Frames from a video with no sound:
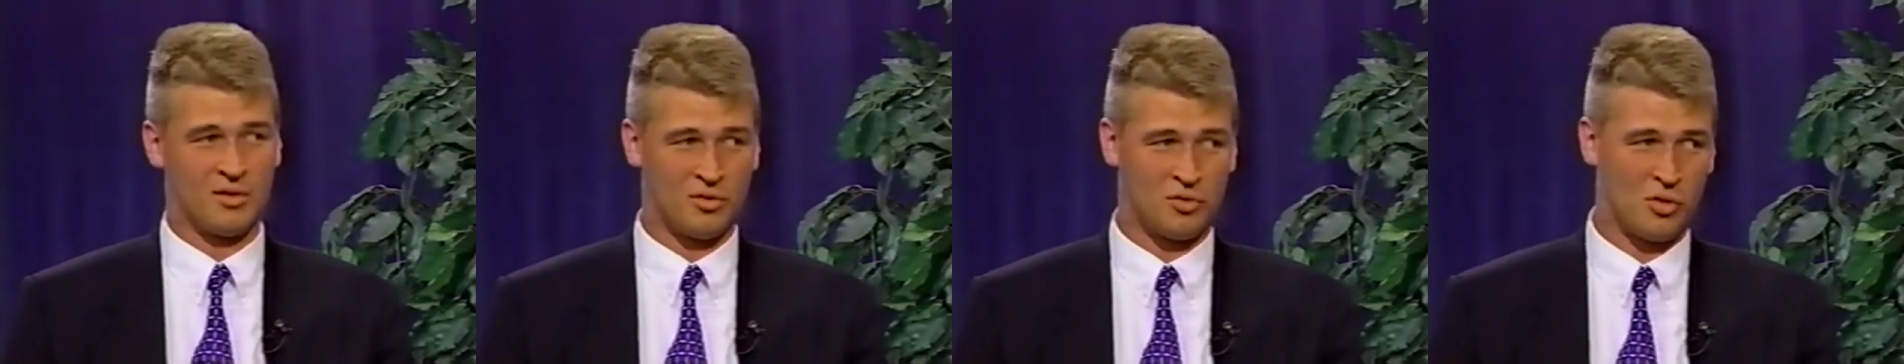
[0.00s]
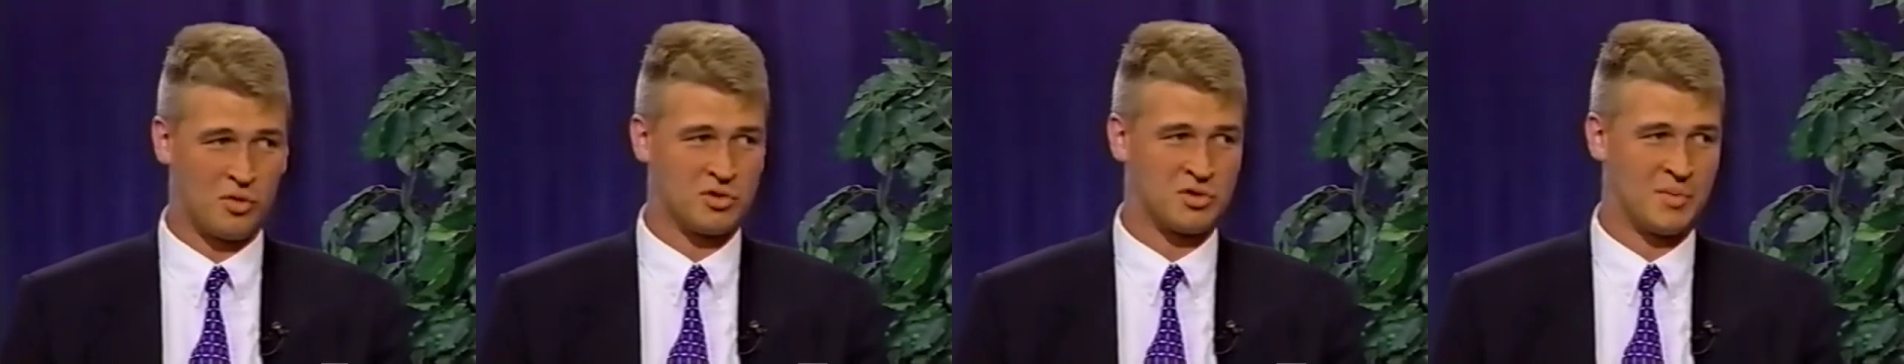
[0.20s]

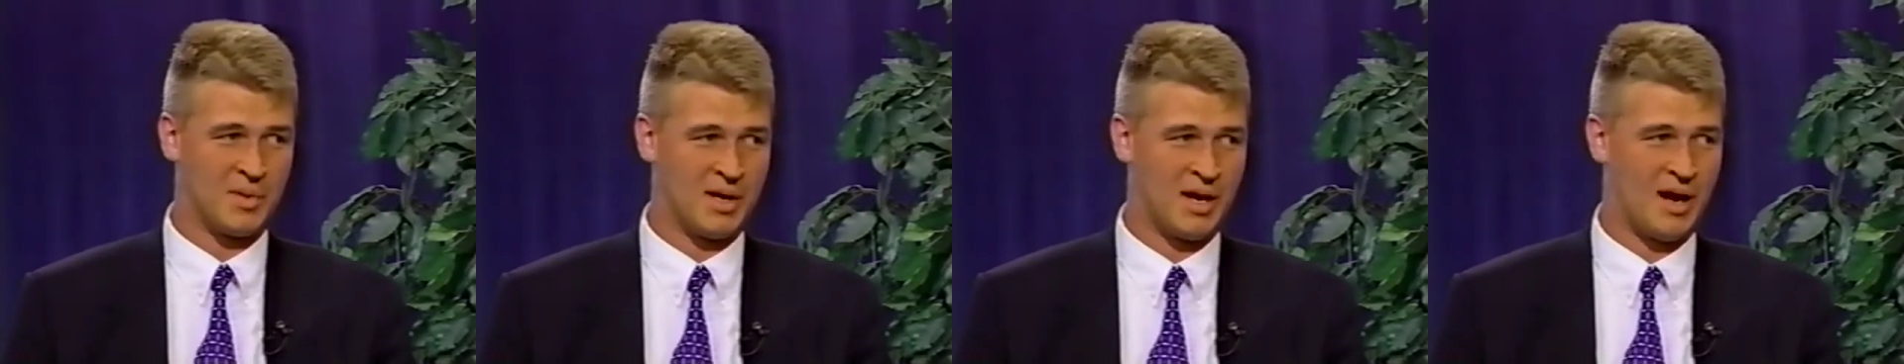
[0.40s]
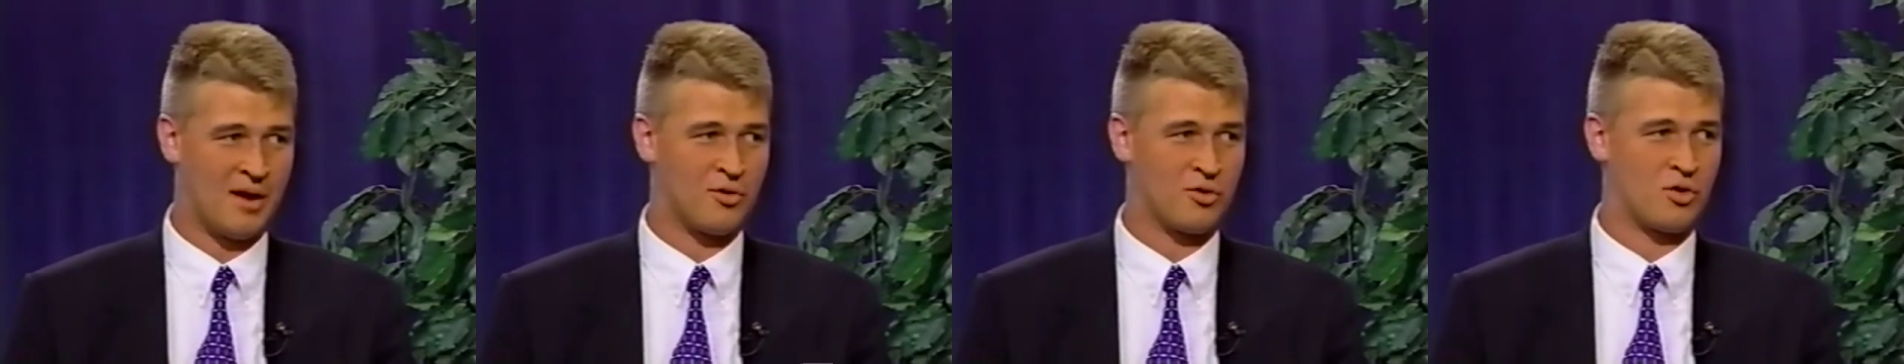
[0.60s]

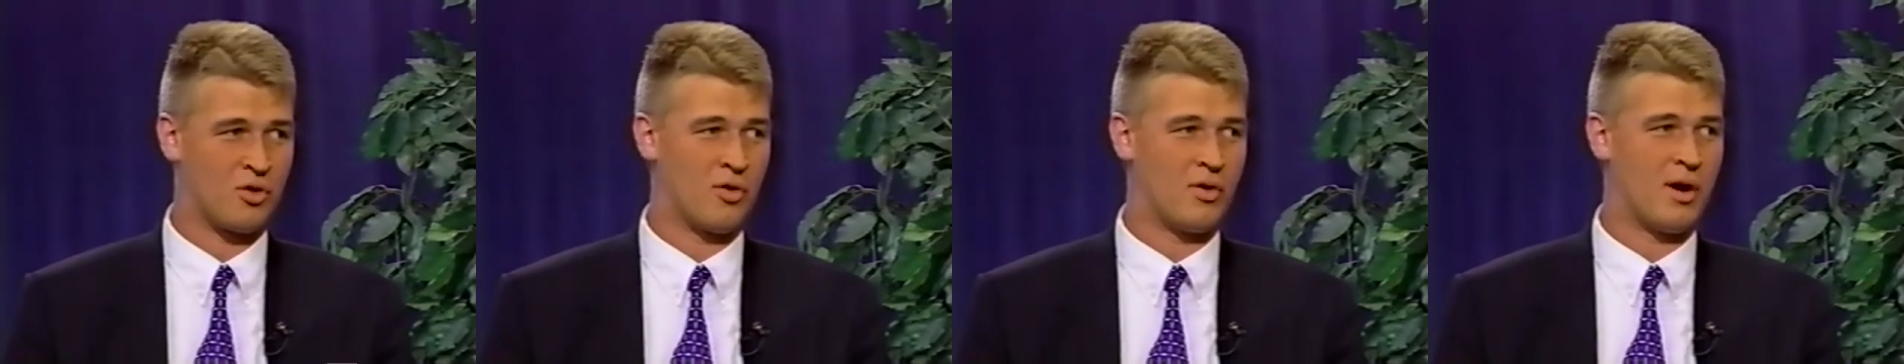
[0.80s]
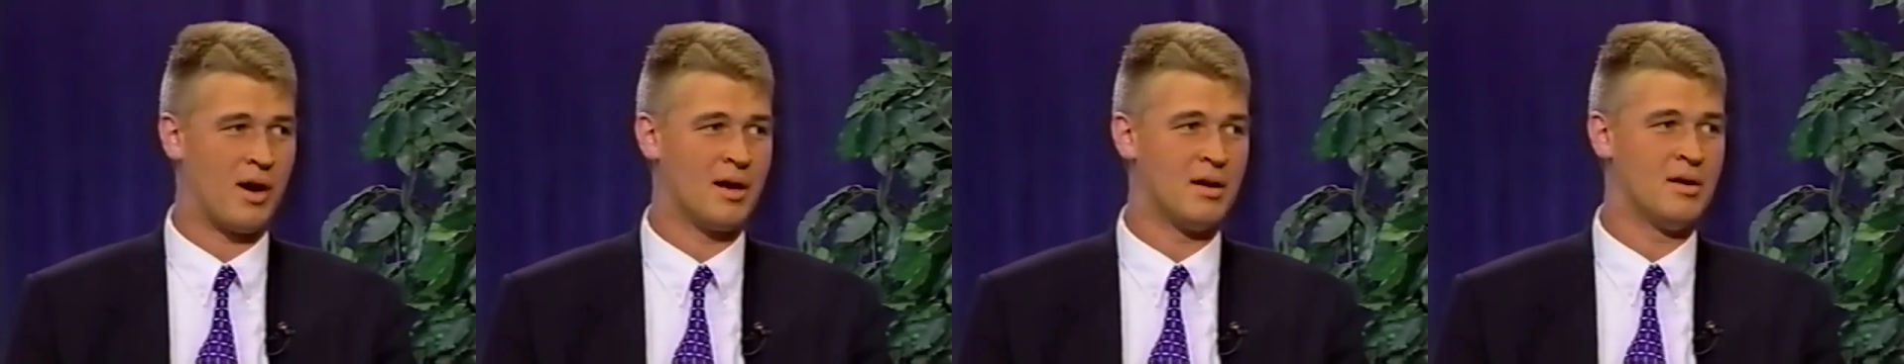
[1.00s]
glucosamine
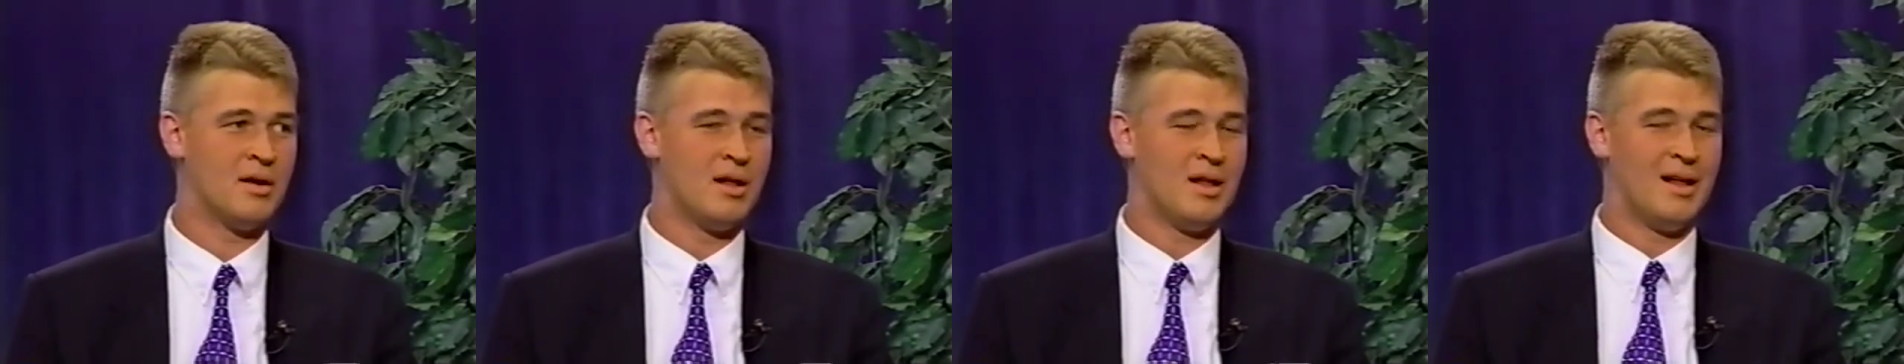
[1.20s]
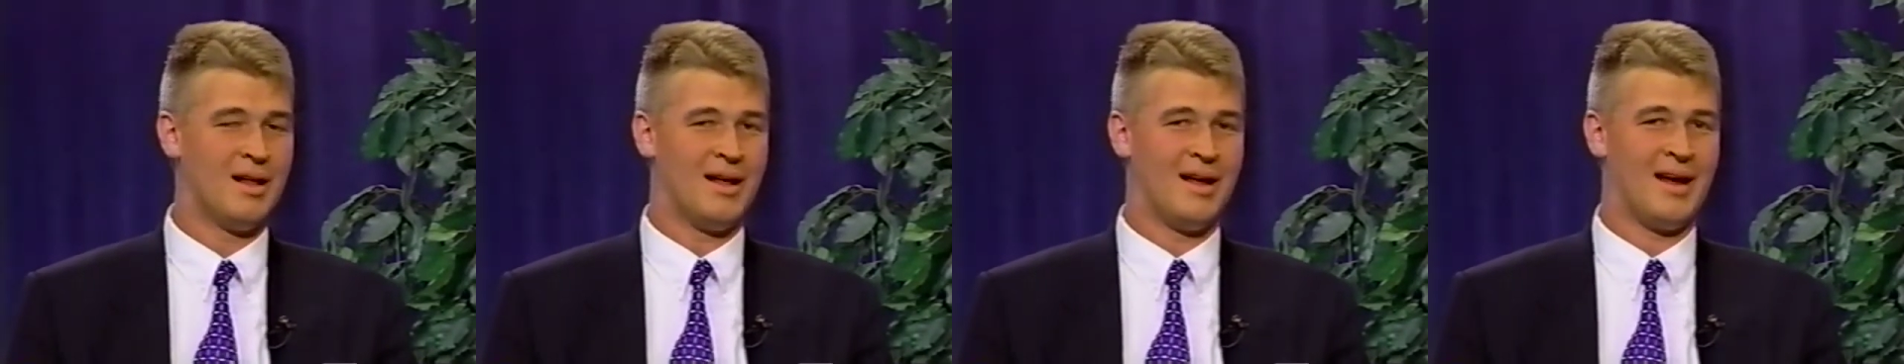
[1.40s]
hydrochloride.
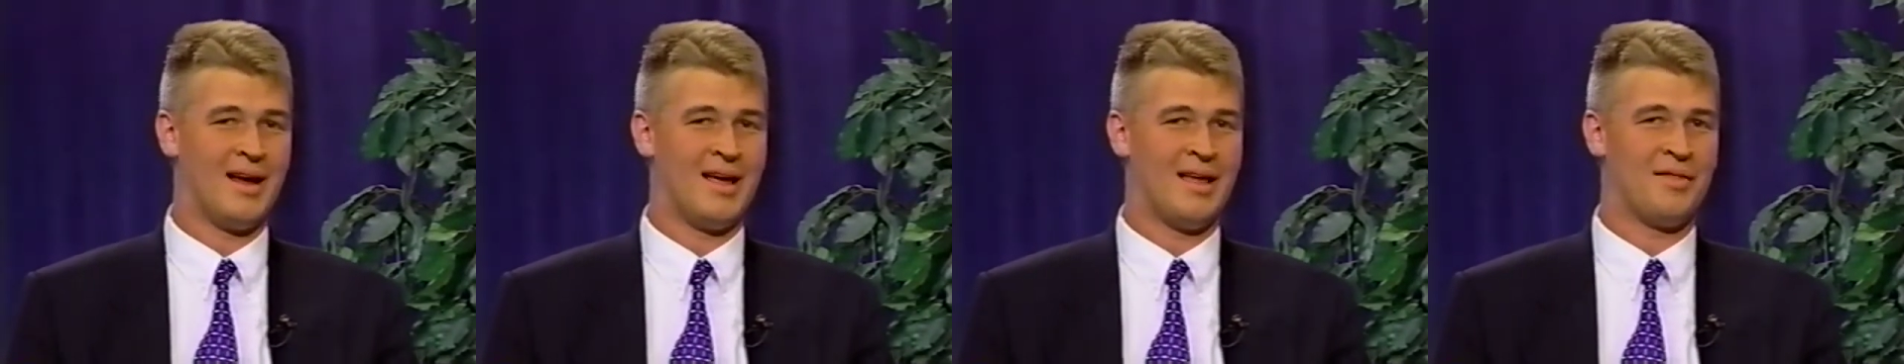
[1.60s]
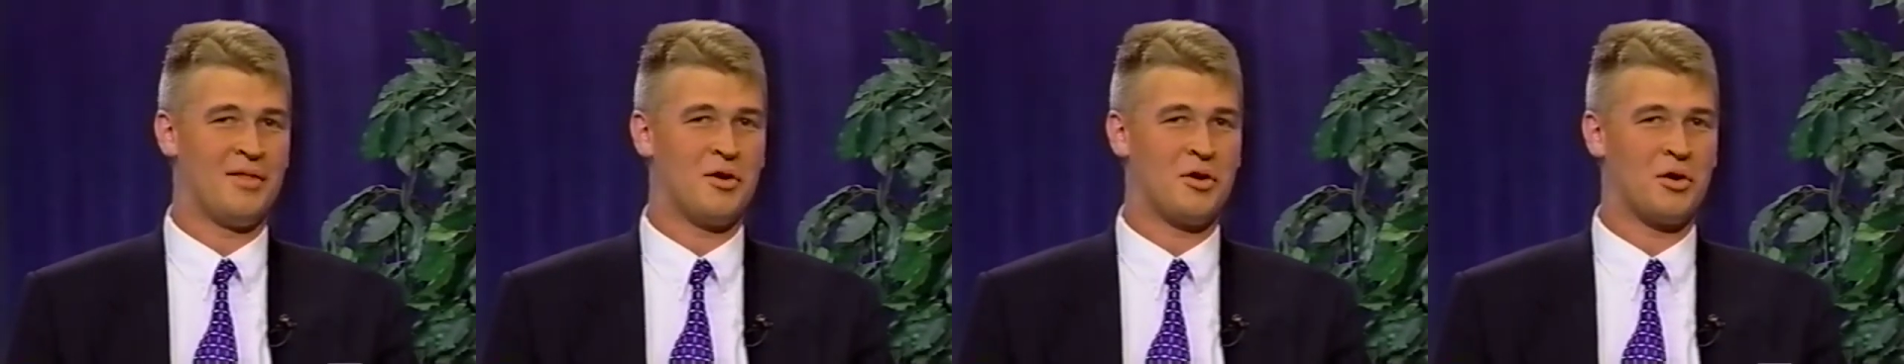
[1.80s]

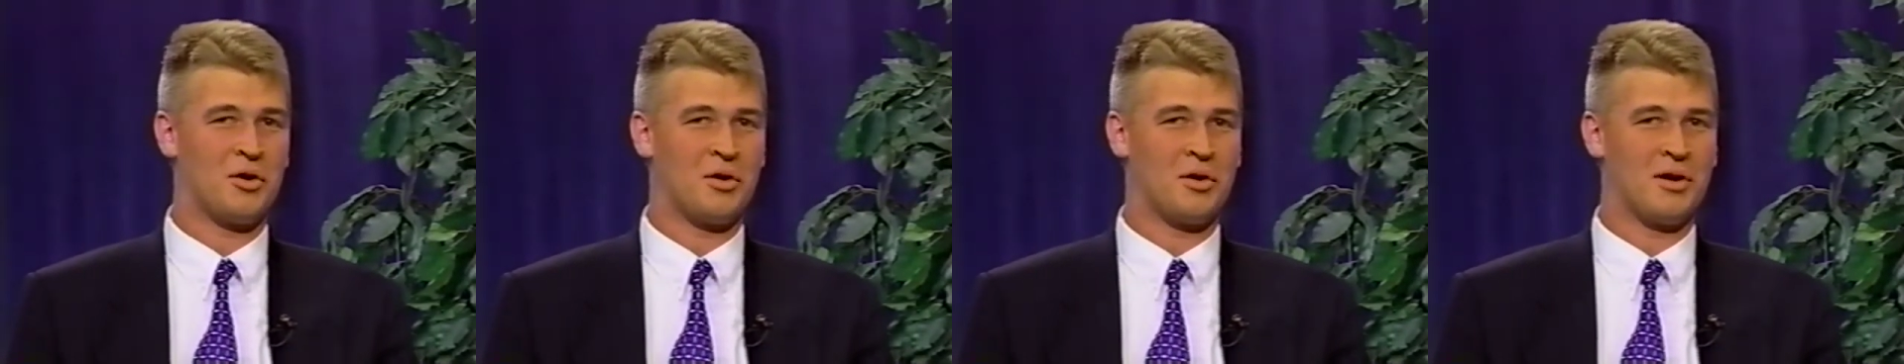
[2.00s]
And